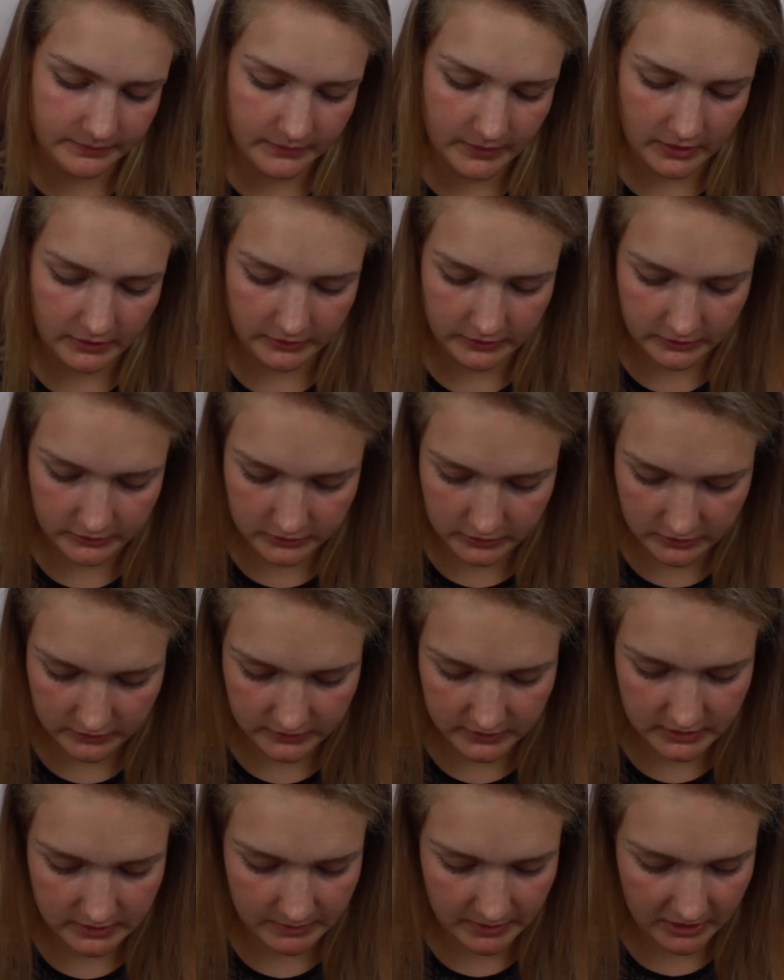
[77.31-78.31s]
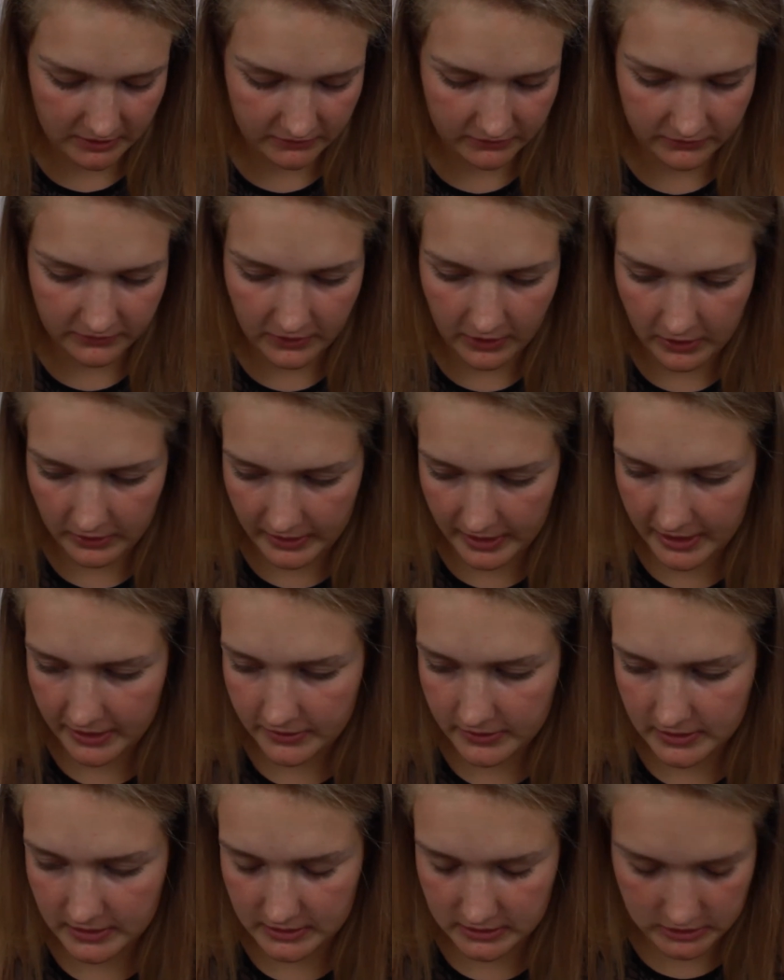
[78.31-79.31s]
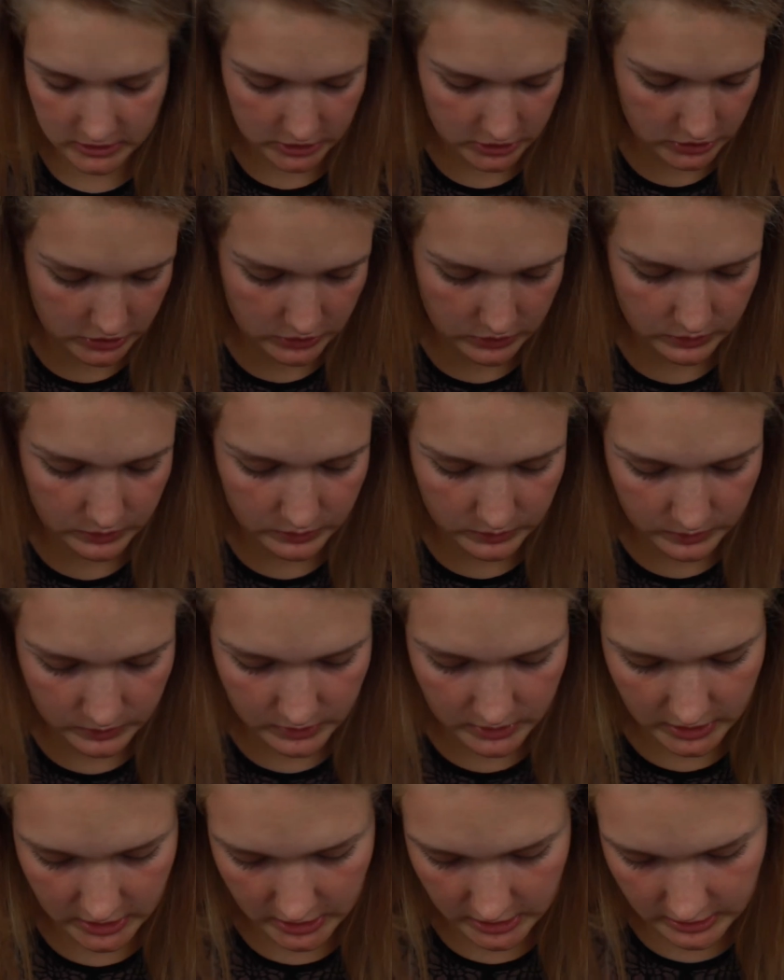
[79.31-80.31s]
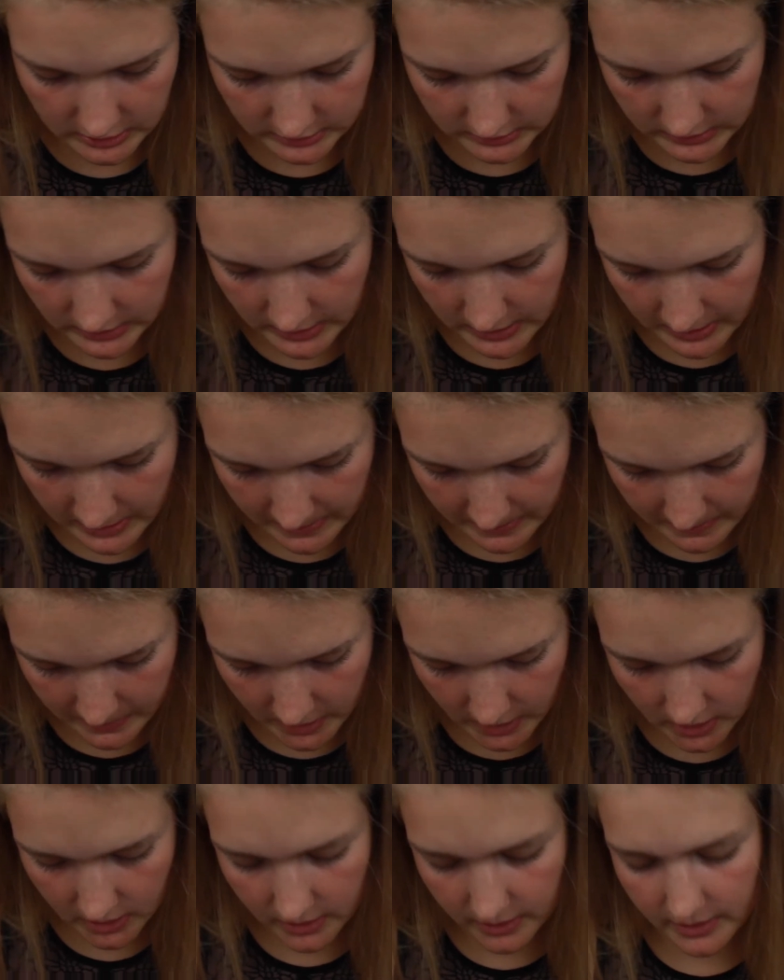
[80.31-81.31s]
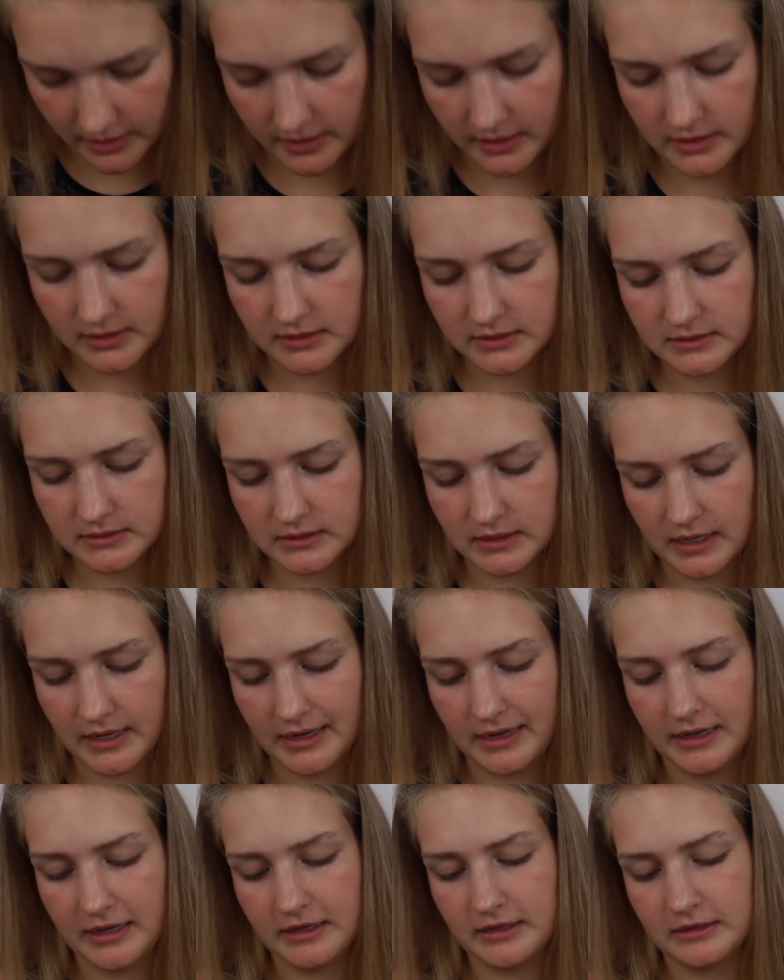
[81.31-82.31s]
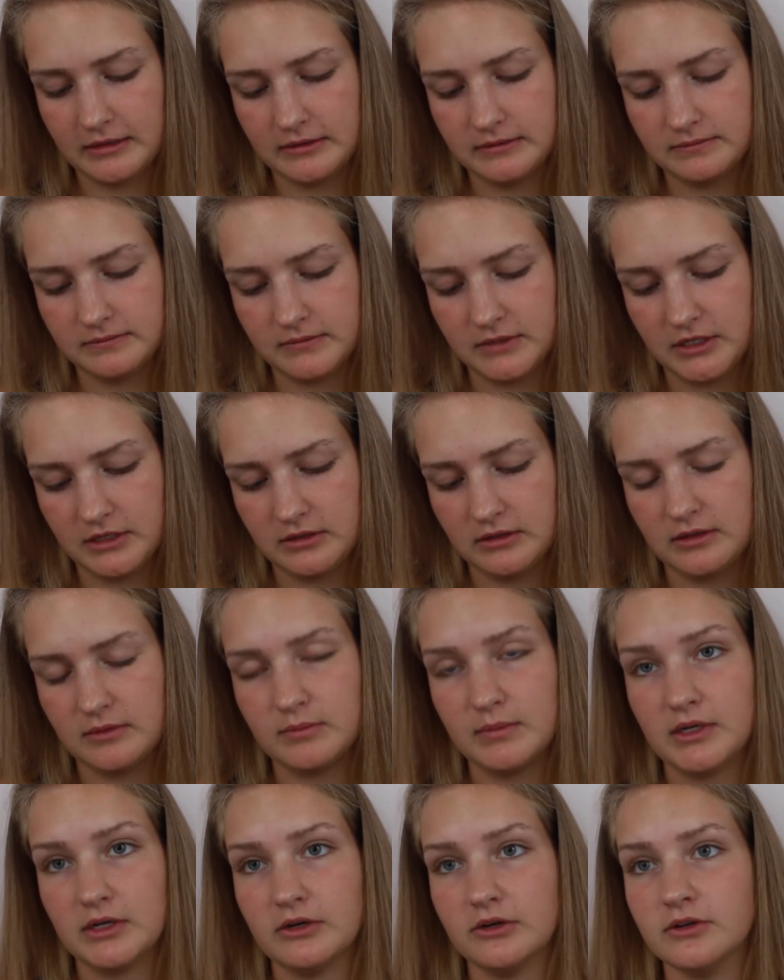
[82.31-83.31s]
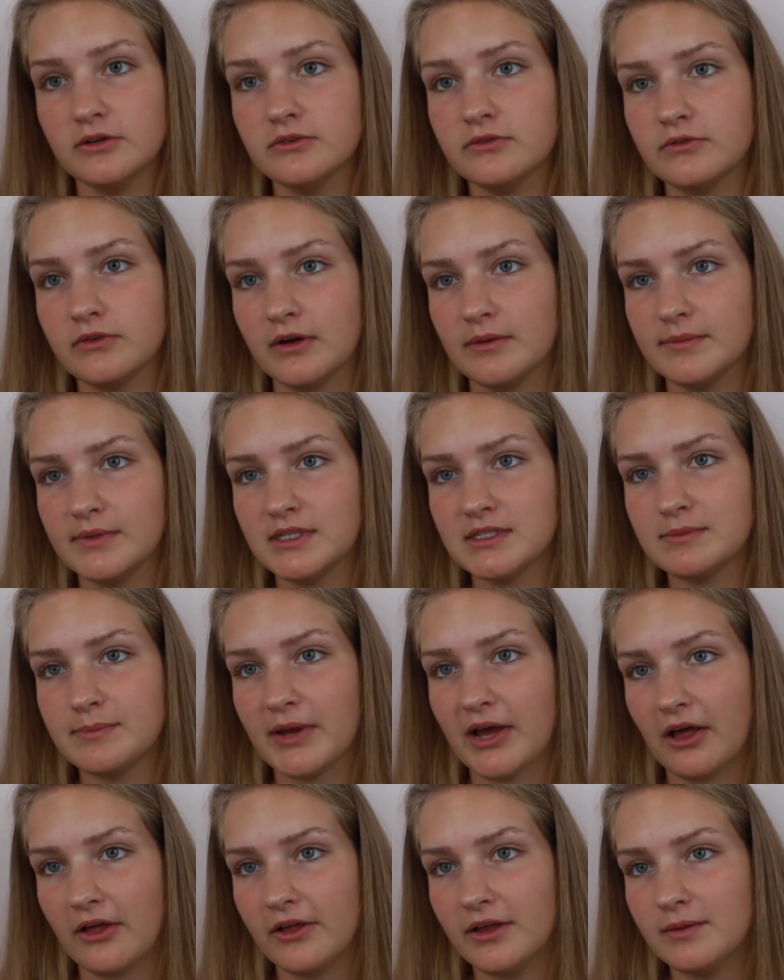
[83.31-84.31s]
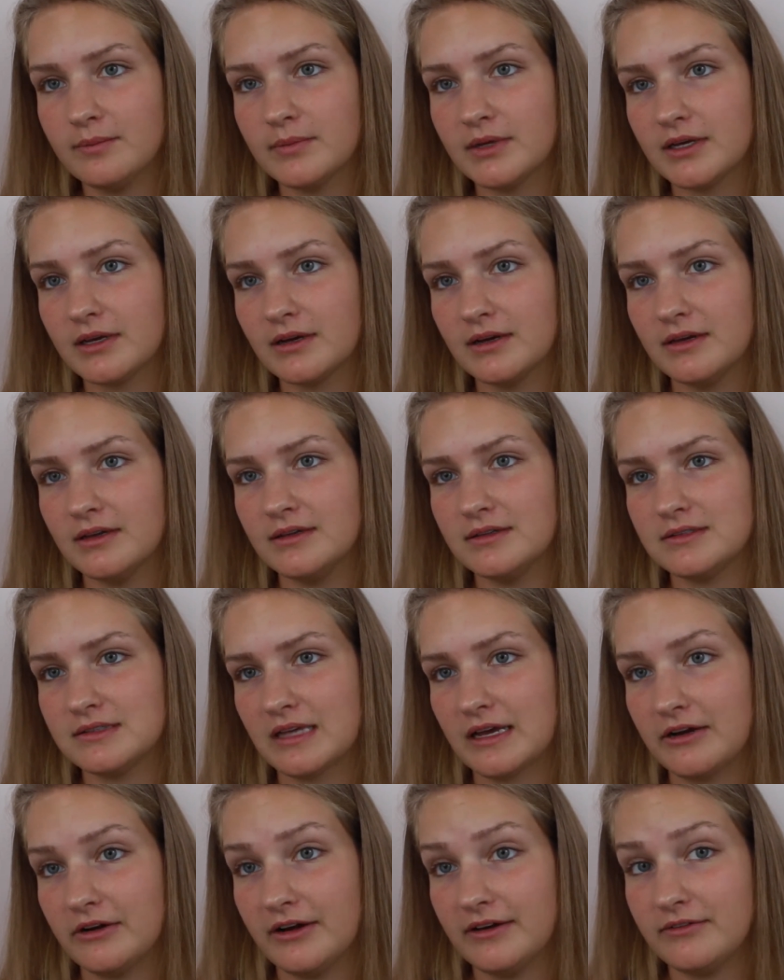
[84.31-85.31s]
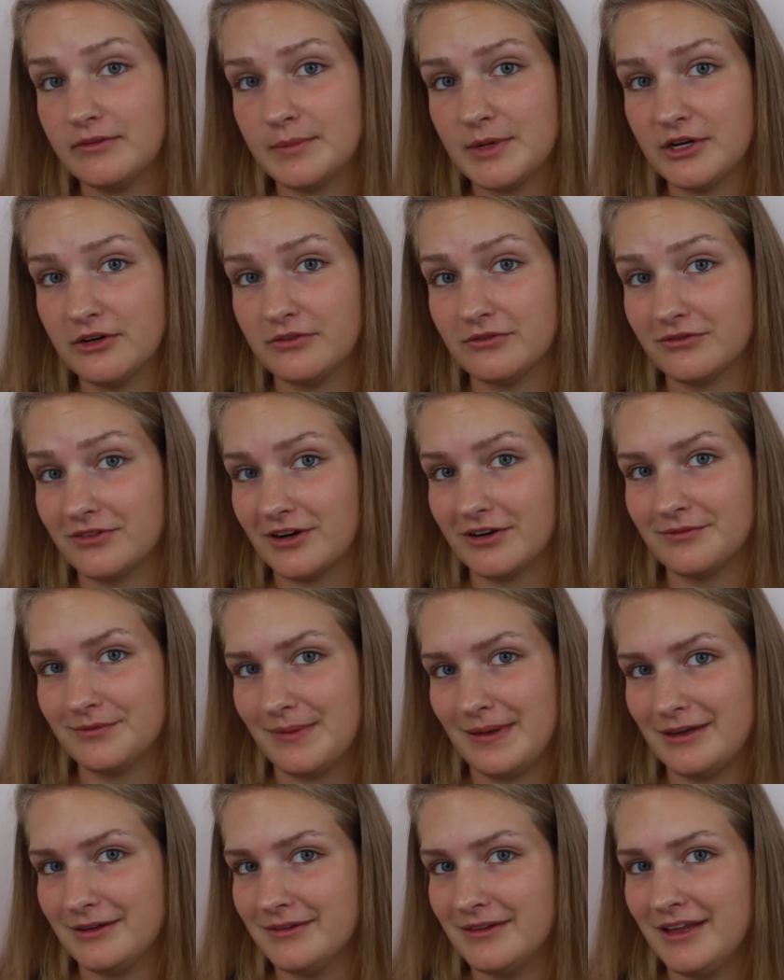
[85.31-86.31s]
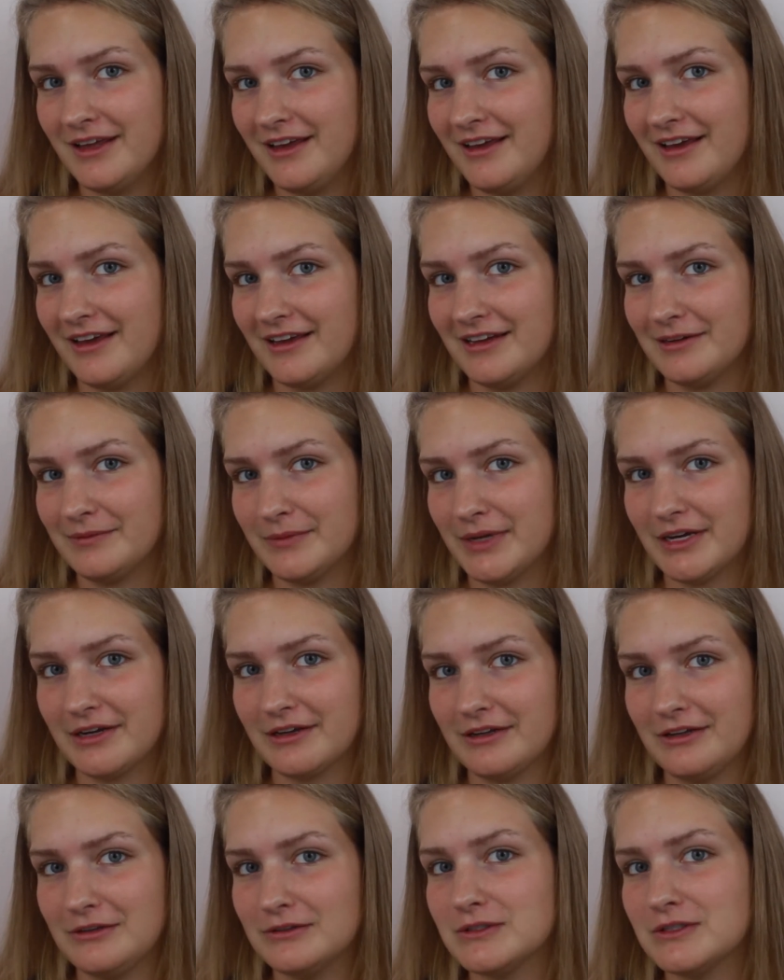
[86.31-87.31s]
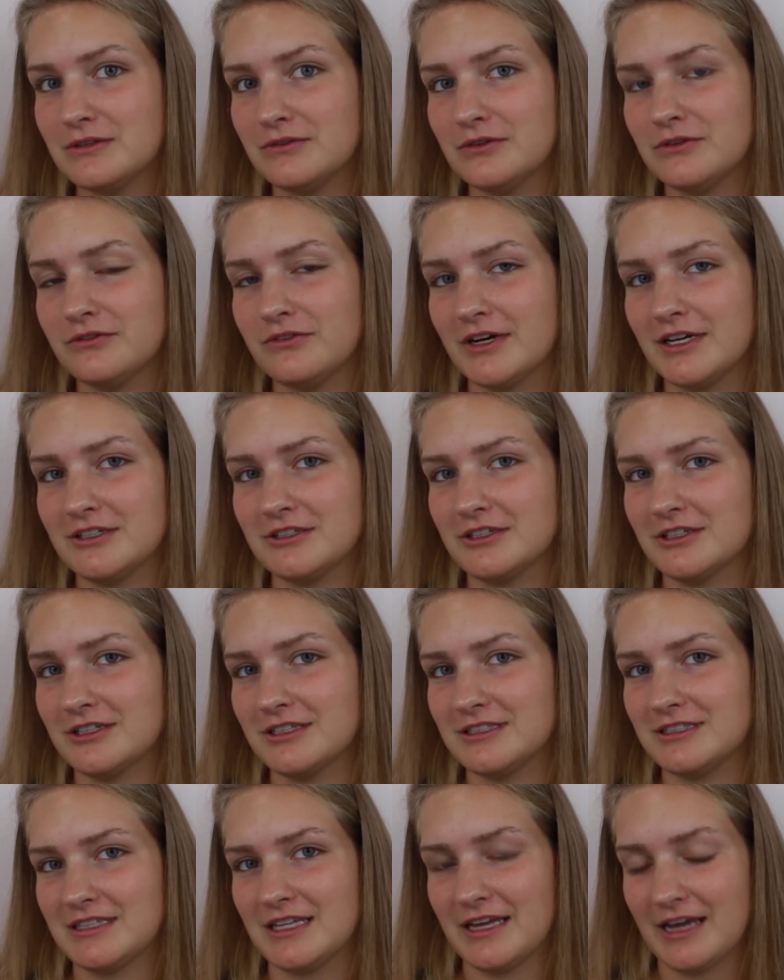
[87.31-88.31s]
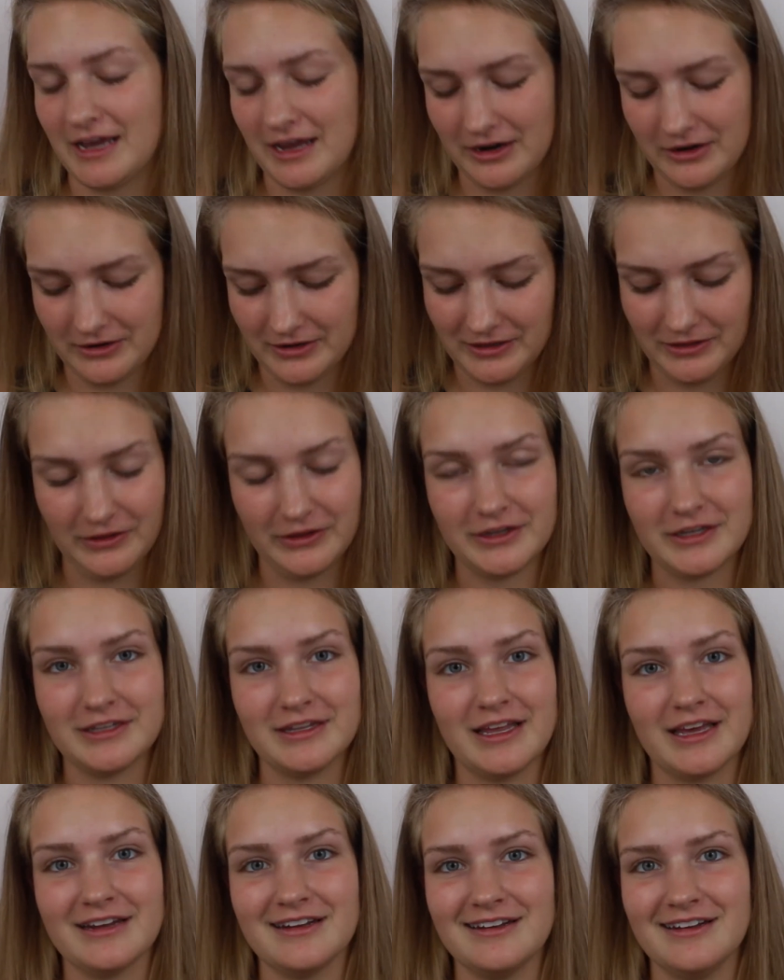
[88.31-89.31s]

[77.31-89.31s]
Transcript: a little nervous about fallout, and two is because I need the mirror from this palette because I don't have a mirror in front of me. And I'm not going to use the viewfinder because I already look at that